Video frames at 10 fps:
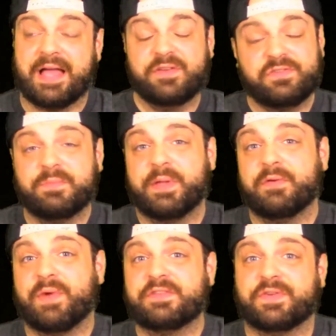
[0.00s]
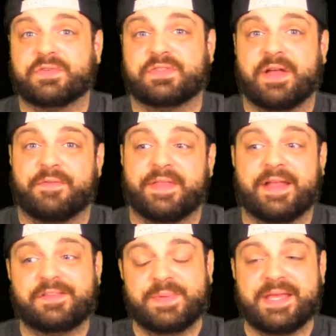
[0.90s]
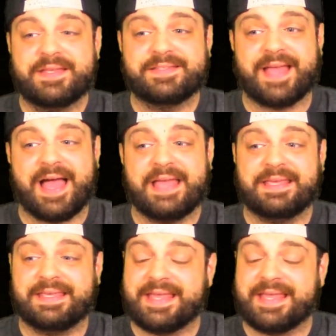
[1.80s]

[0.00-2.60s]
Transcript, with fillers: I usually play retro stuff, and that's because I